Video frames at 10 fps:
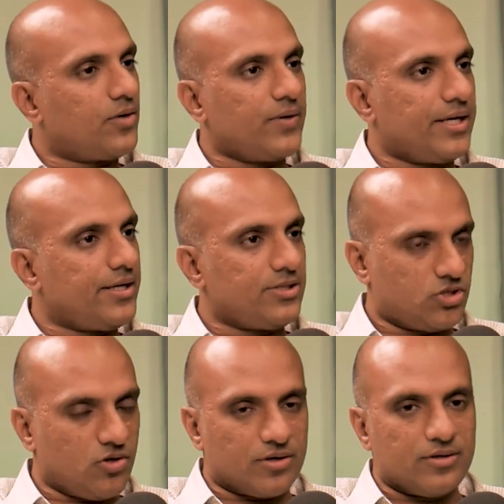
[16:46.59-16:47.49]
an
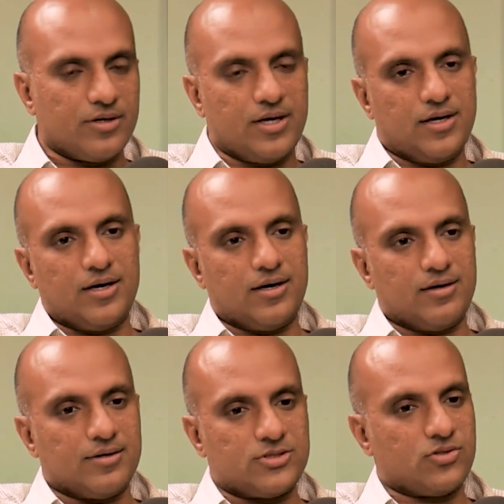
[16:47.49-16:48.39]
equity stock.
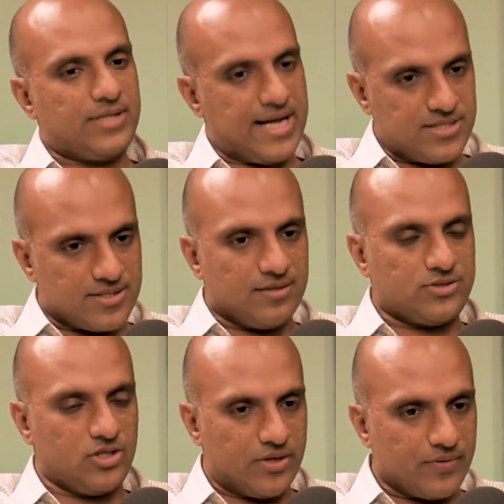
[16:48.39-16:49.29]
So
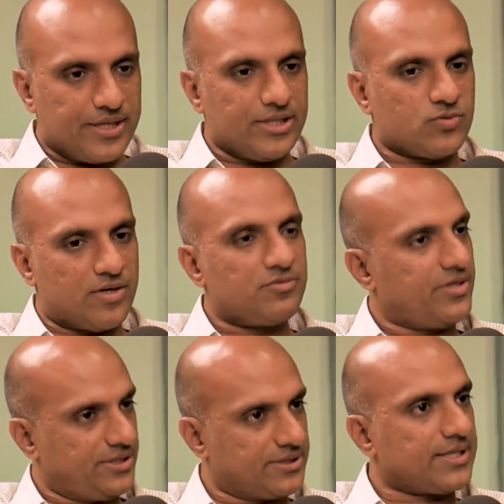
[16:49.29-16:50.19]
liquidity is one
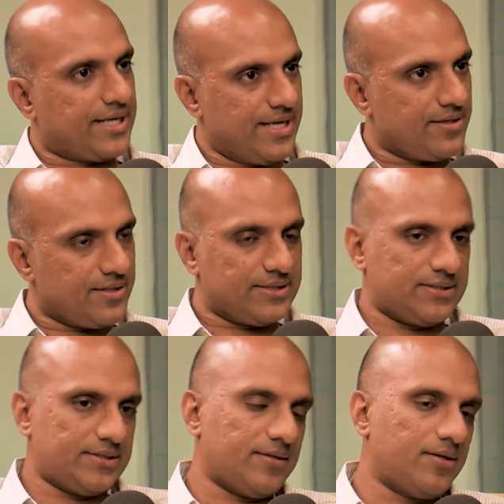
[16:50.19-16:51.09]
of the risks again in
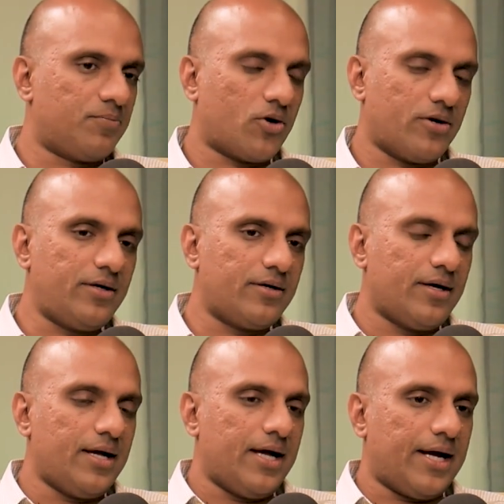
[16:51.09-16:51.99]
this
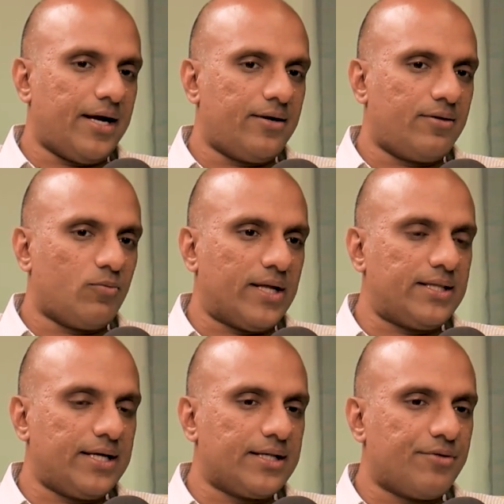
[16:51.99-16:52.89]
product. And
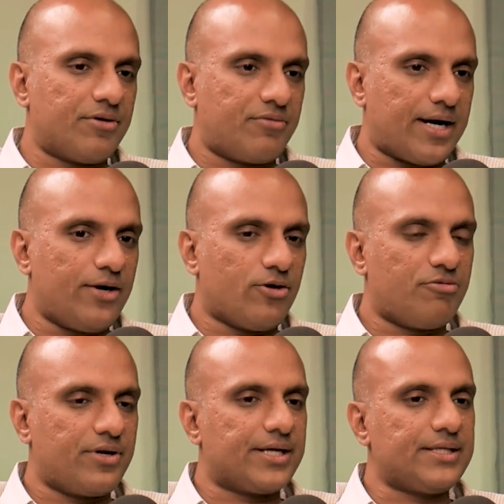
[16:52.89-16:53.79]
one thing that we have
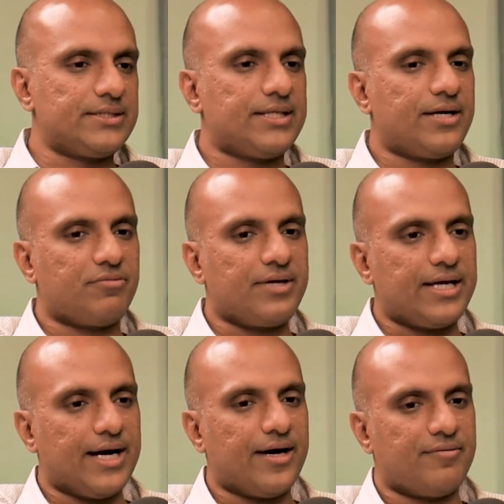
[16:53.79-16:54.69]
tried offering is that
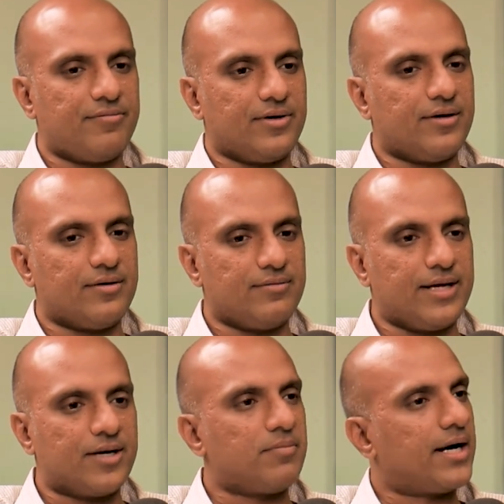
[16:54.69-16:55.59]
we have
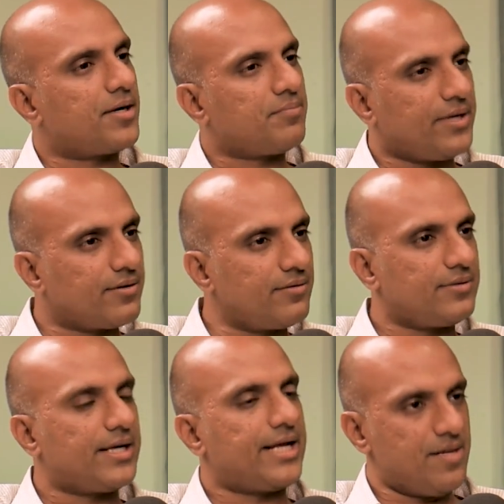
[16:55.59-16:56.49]
like a market
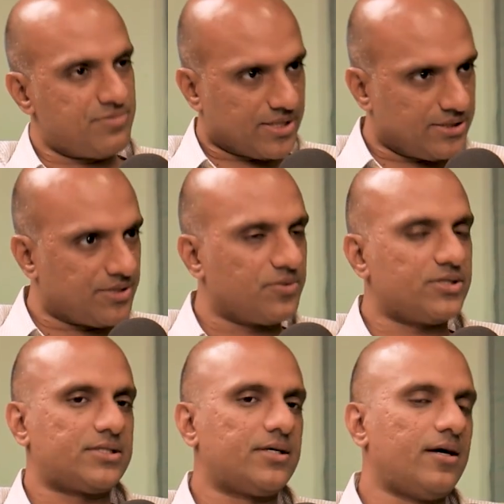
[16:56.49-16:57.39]
maker that helps
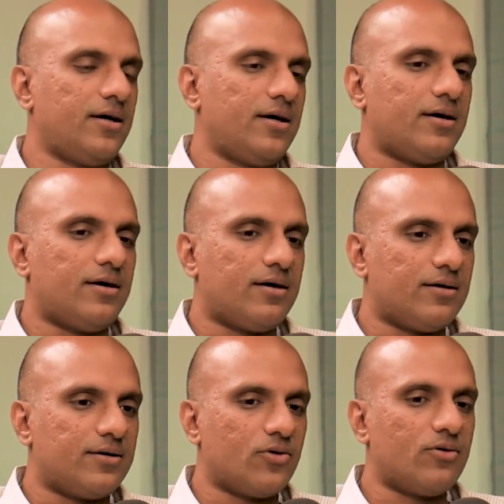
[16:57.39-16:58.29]
customers,
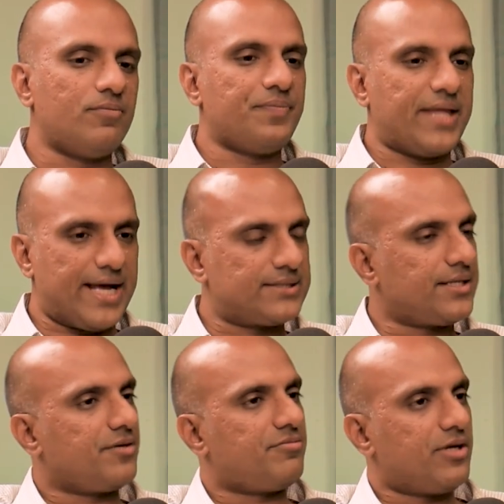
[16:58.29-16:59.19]

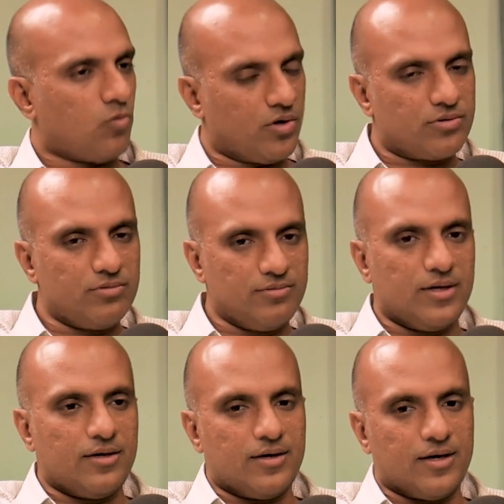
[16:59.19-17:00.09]
exit if they want to.
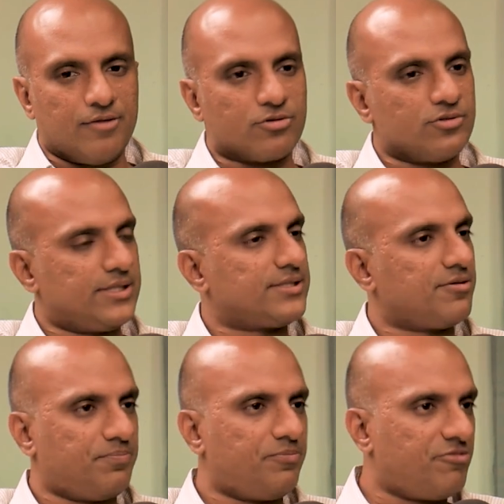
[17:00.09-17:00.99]
Of course,
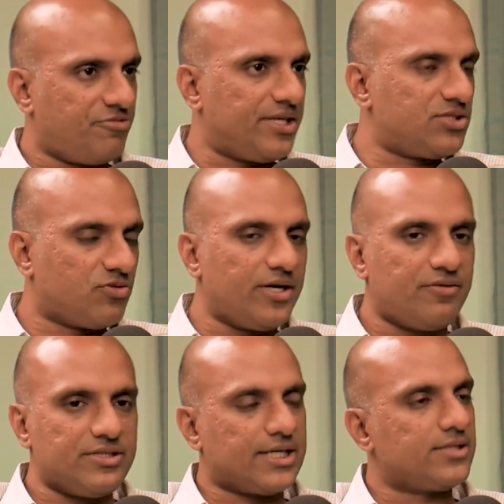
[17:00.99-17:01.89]
there's a fees
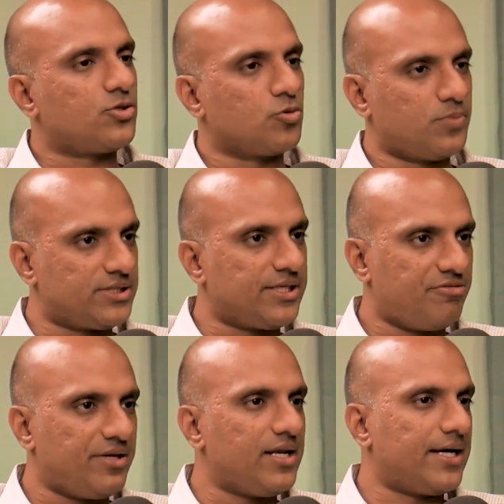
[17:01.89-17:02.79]
for it. We charge a
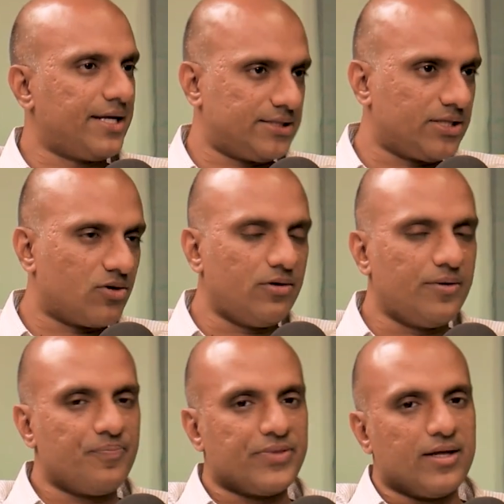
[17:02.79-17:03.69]
2% fee like an exit
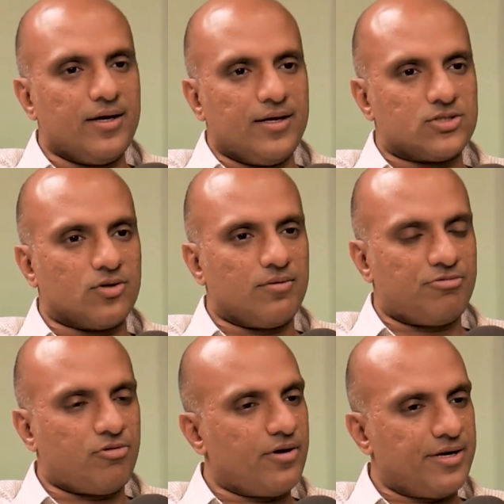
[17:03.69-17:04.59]
load.
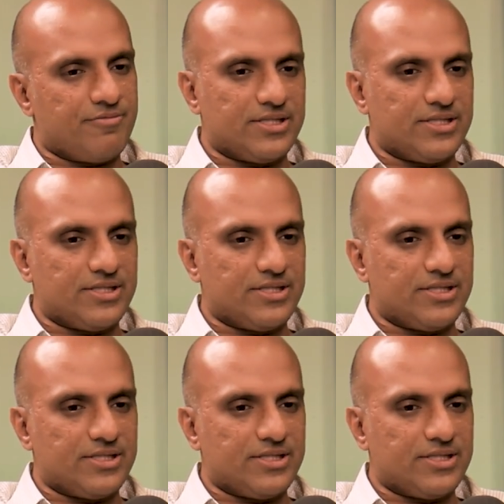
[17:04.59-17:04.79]
So for